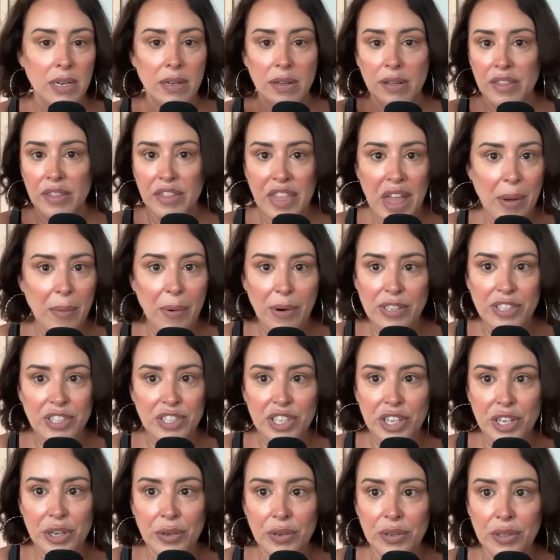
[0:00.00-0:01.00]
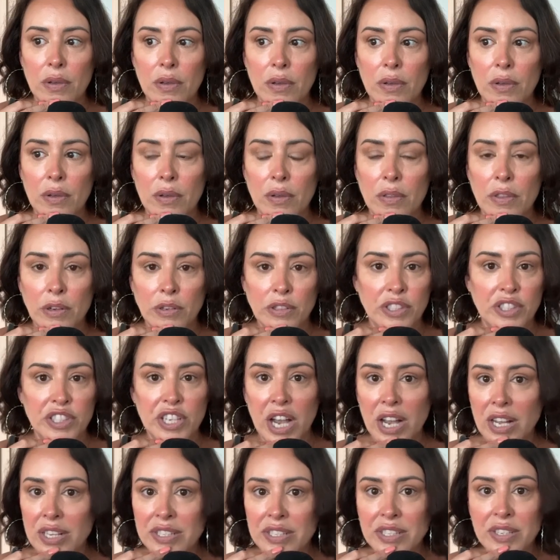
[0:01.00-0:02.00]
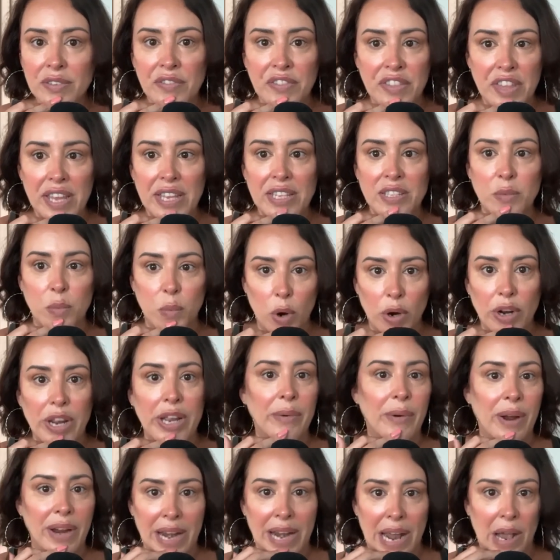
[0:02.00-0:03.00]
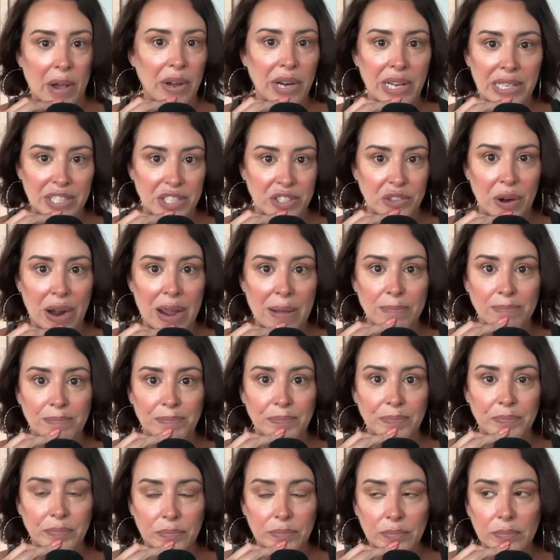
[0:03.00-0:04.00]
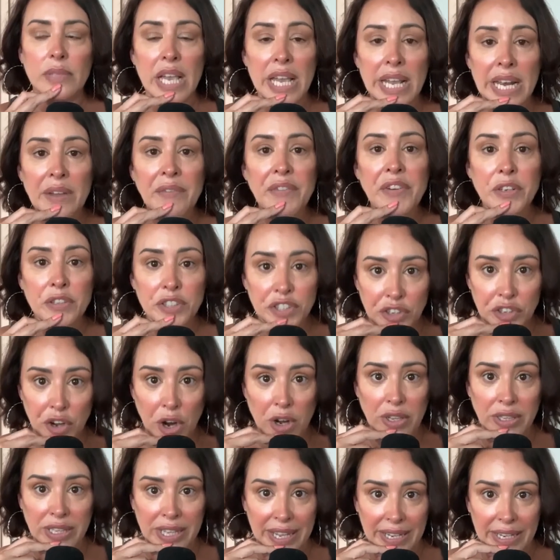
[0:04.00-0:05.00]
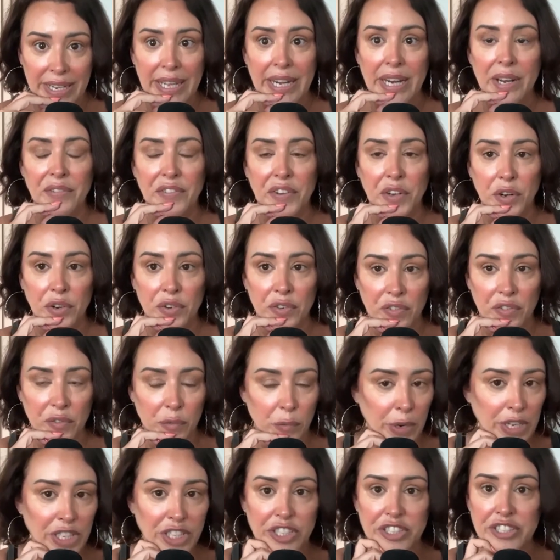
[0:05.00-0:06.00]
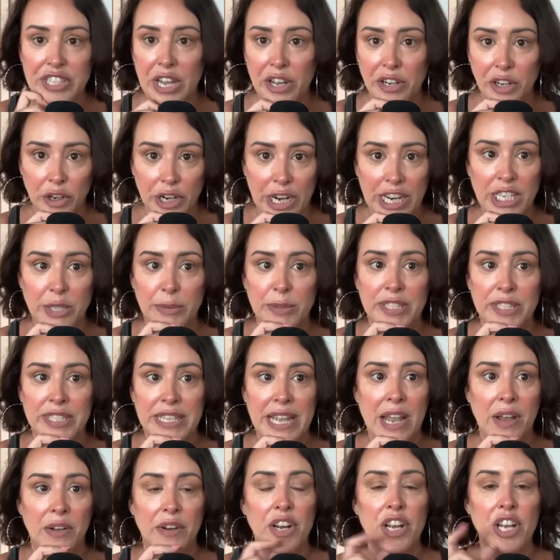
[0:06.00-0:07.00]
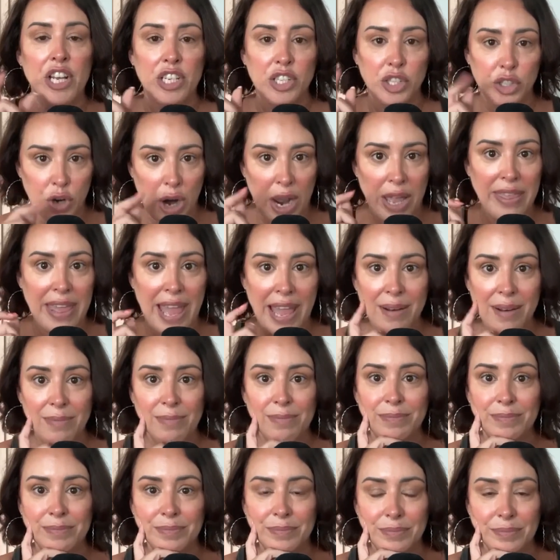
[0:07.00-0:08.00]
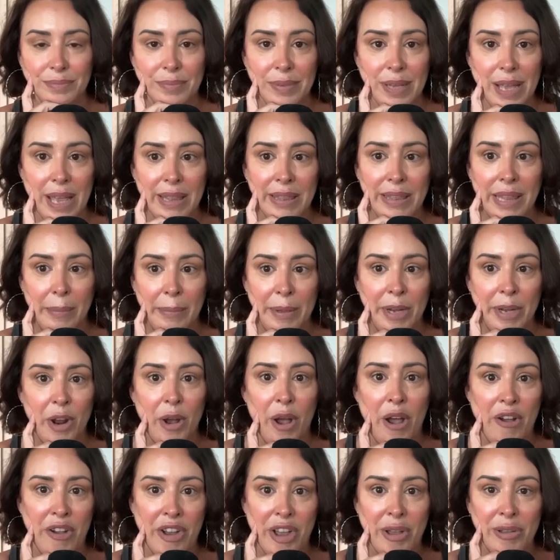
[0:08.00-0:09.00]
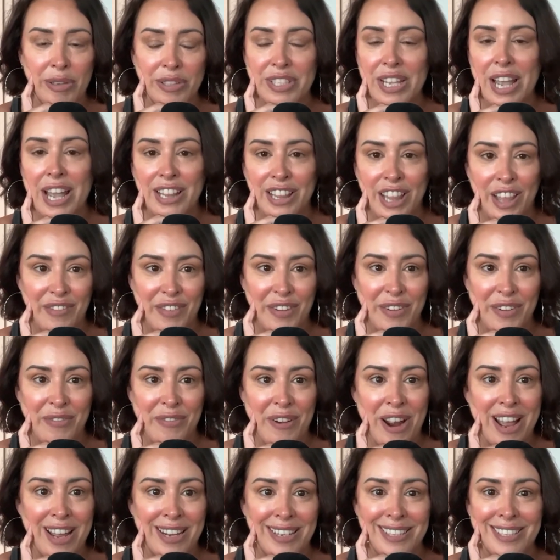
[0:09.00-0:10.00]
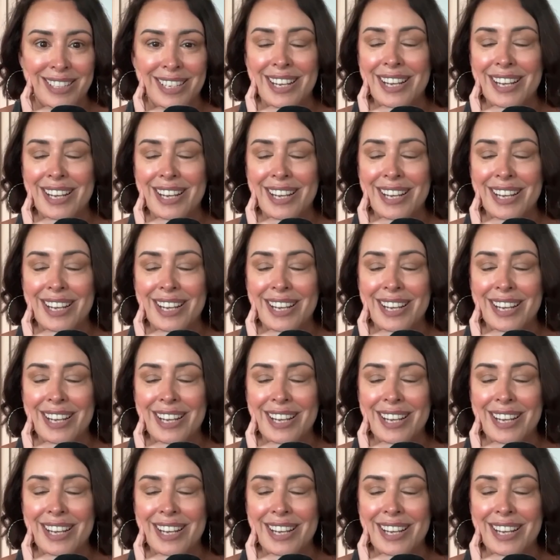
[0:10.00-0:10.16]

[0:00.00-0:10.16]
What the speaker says: That works too. There's tons of things working right now on Instagram. And if you're struggling and if your reach is down, your engagement's down, try that and let me know how it goes. I love you, friend.